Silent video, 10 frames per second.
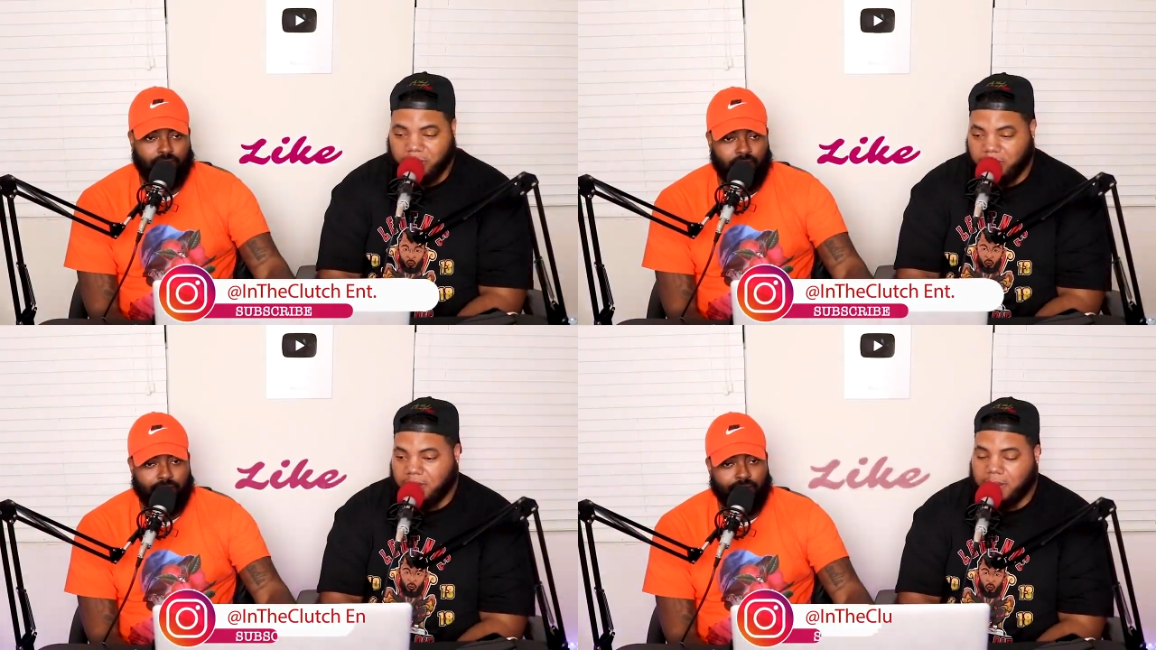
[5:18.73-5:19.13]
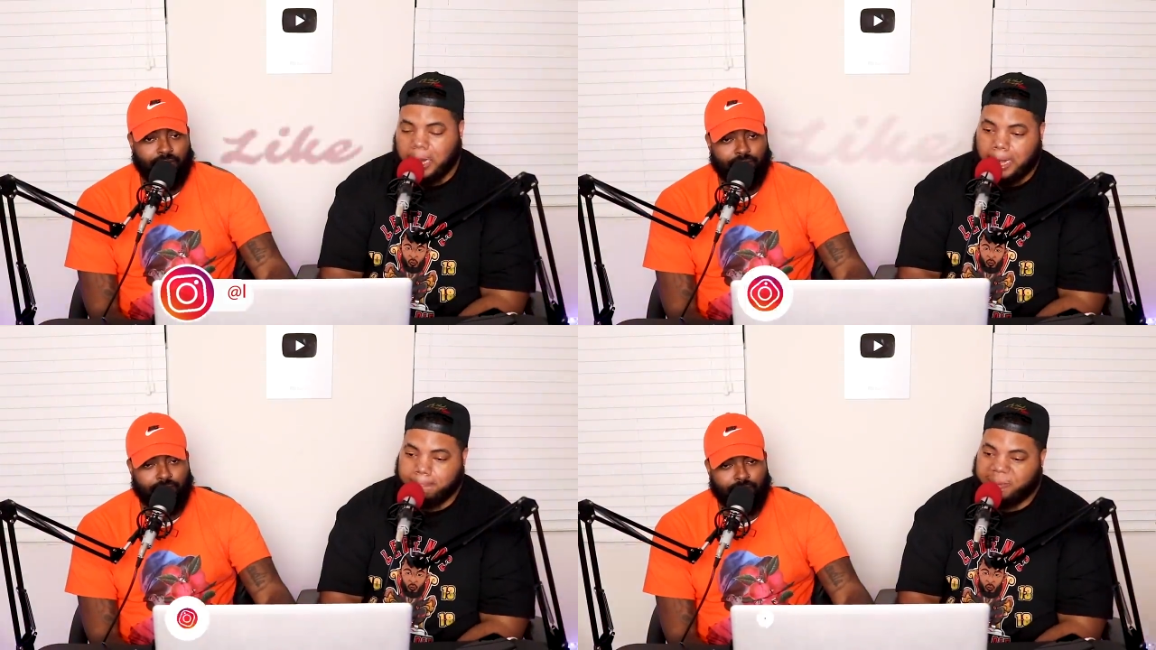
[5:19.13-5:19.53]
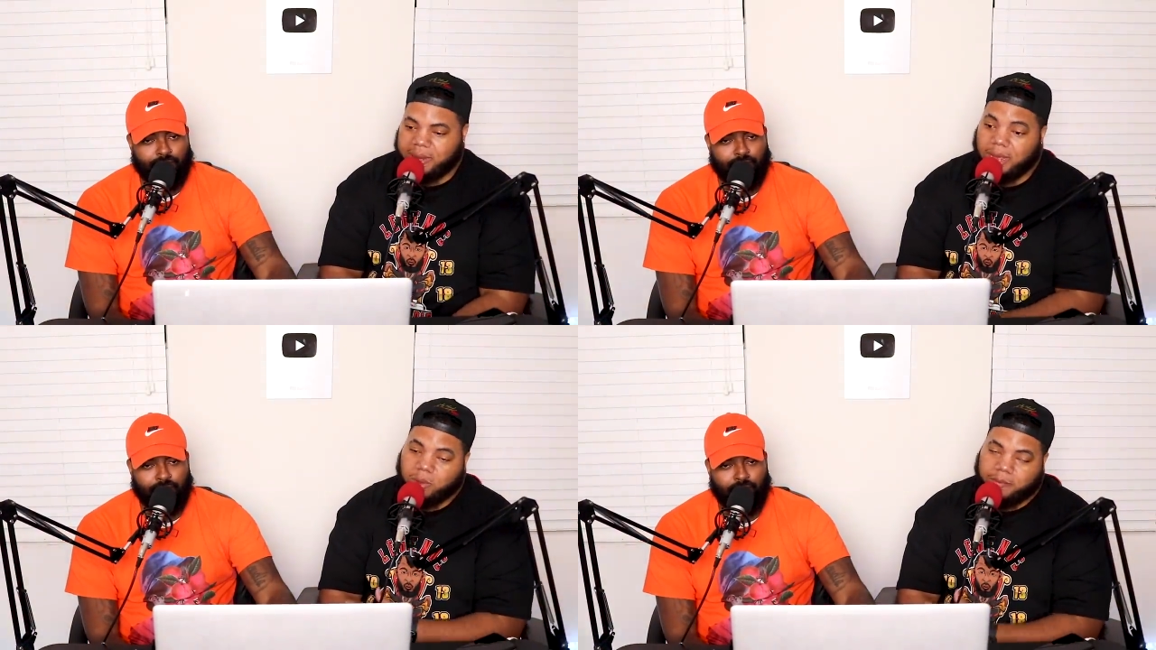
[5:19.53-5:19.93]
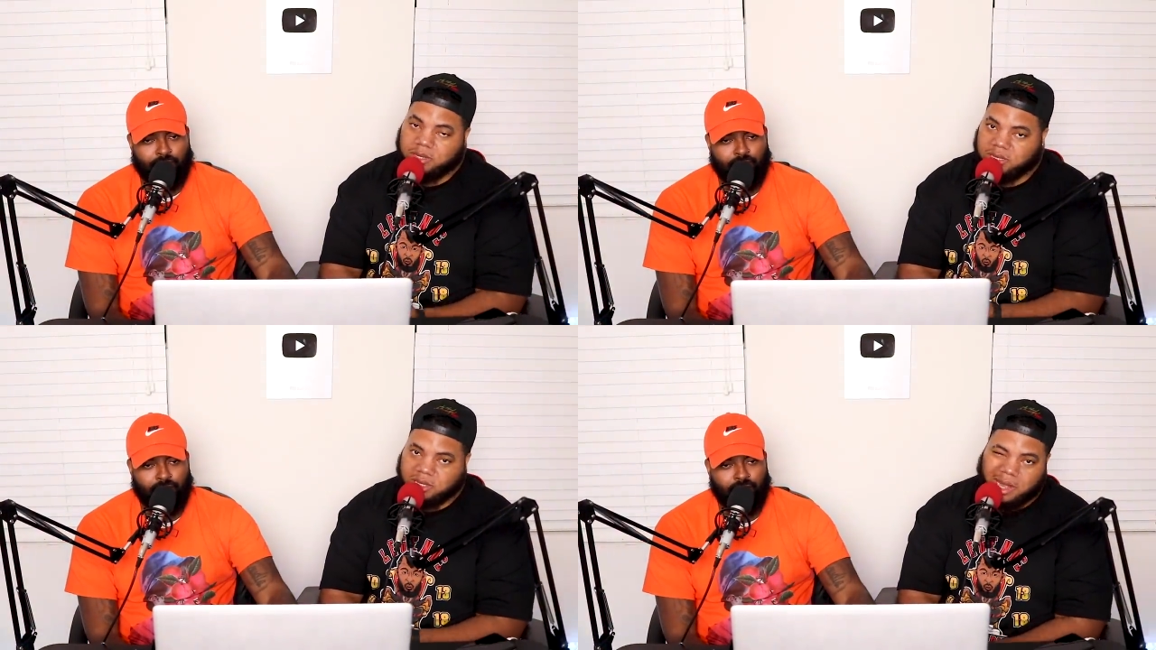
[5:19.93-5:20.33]
Speaker 1: Facts. But now we
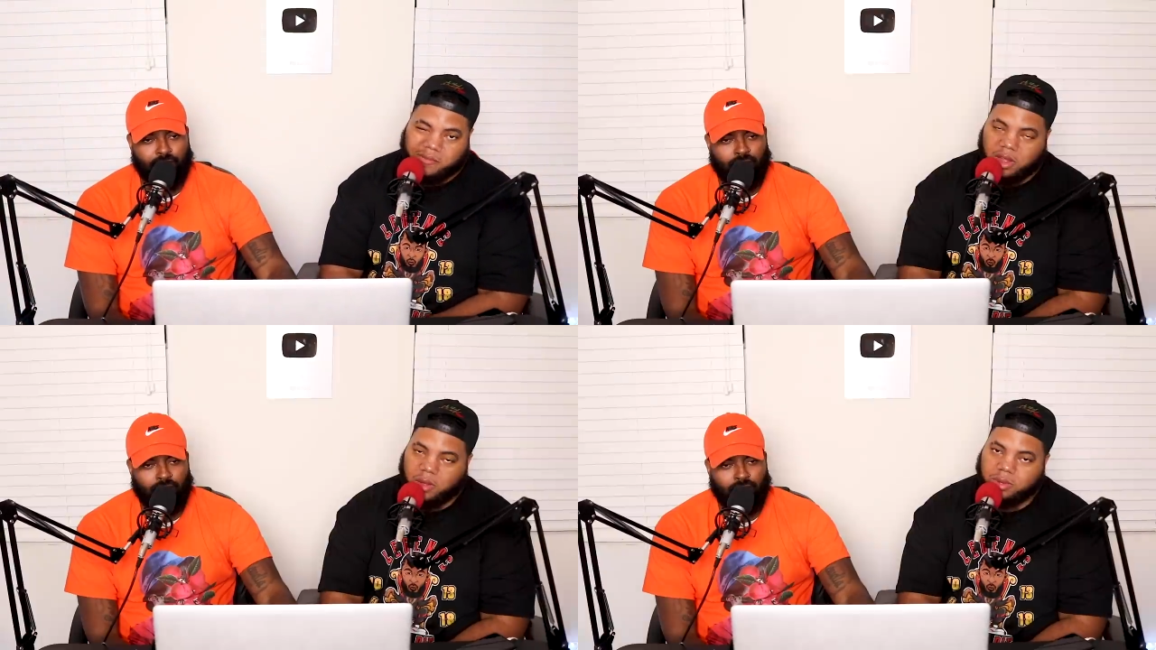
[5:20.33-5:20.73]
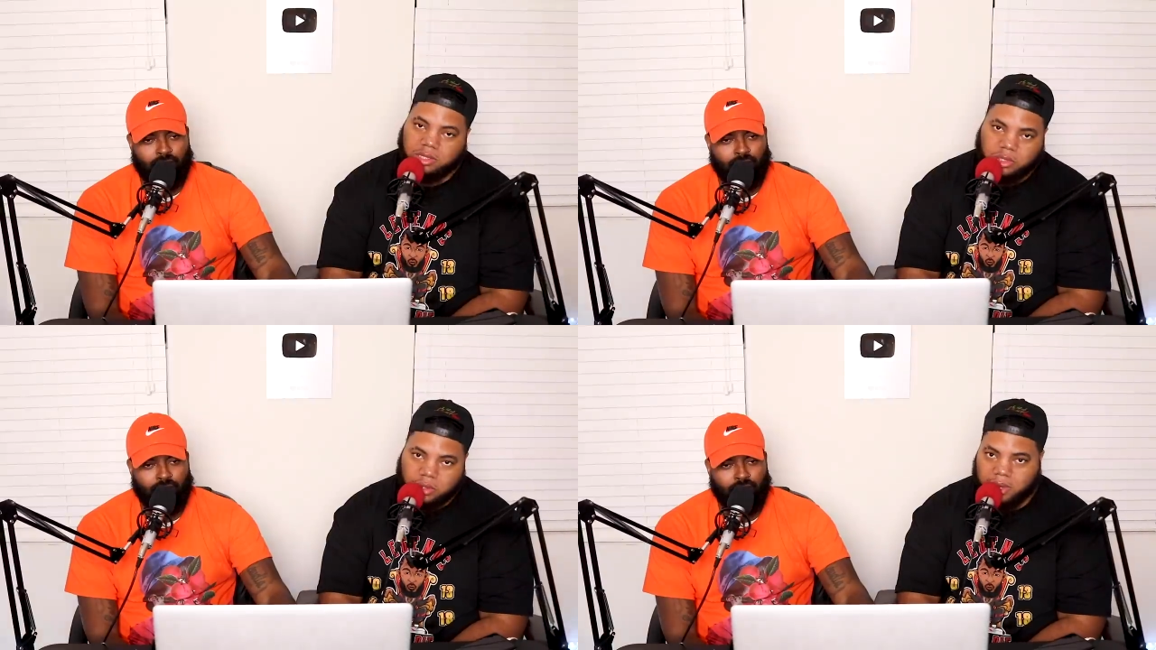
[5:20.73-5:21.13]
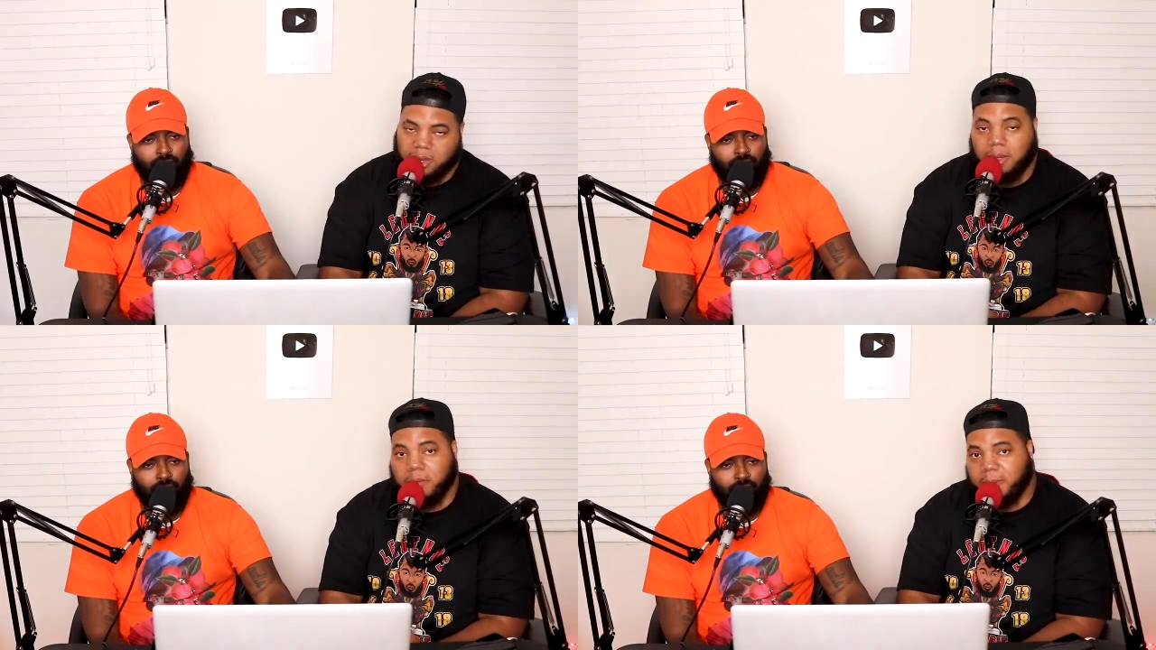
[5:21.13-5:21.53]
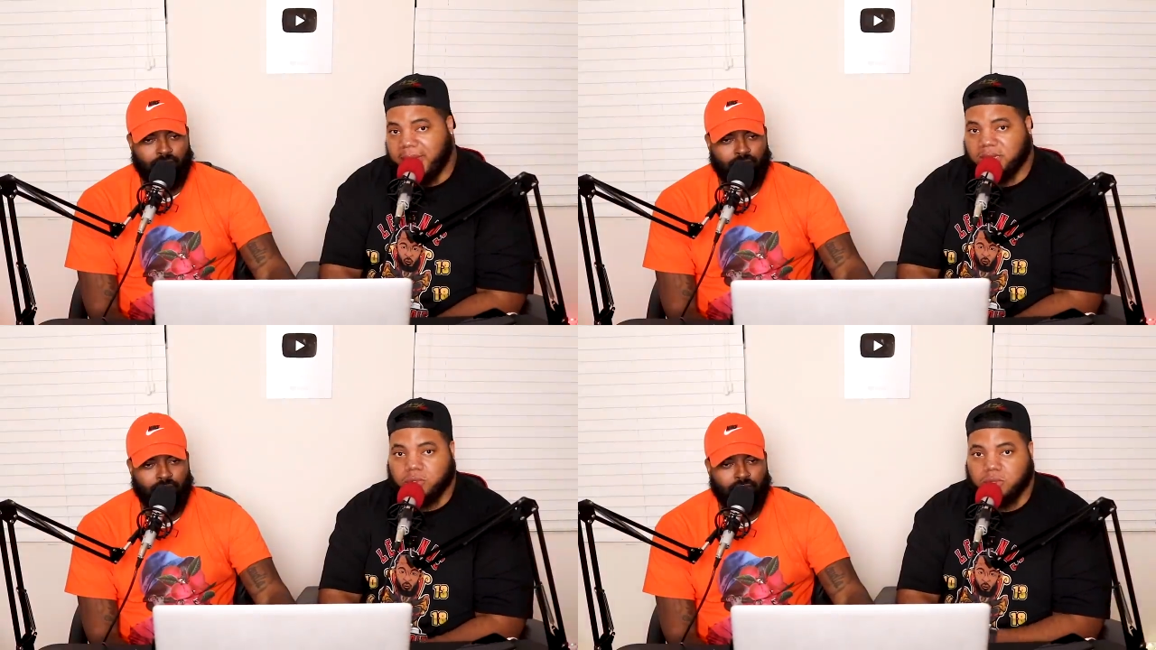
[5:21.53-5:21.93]
appreciate y'all for always joining and coming
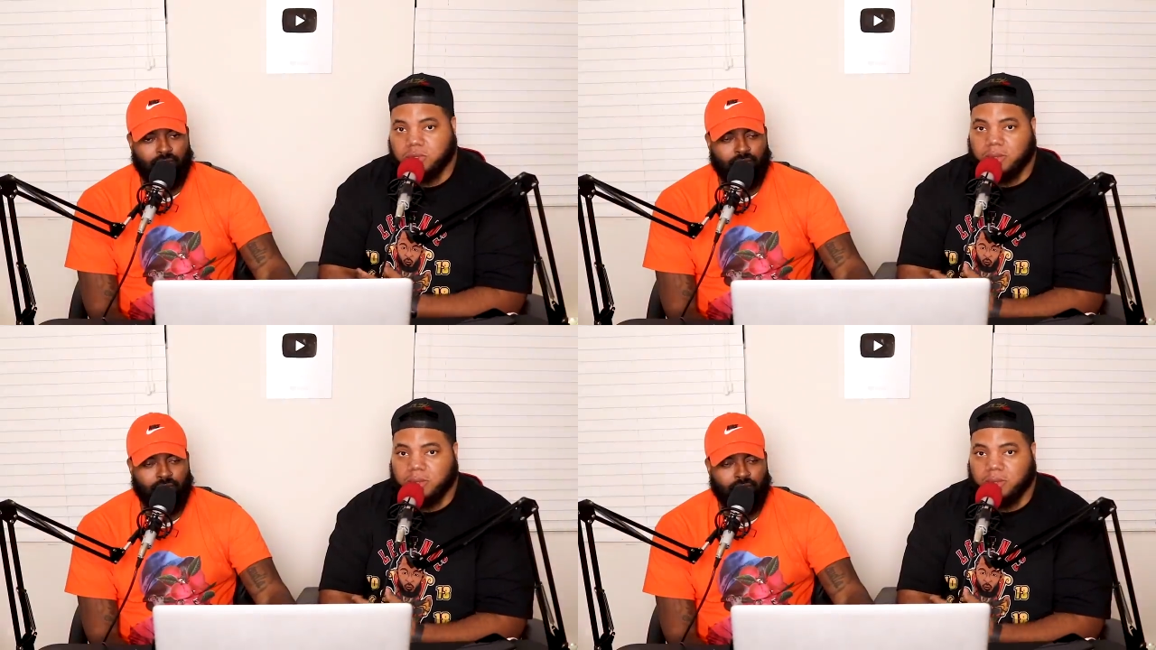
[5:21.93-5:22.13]
back to us.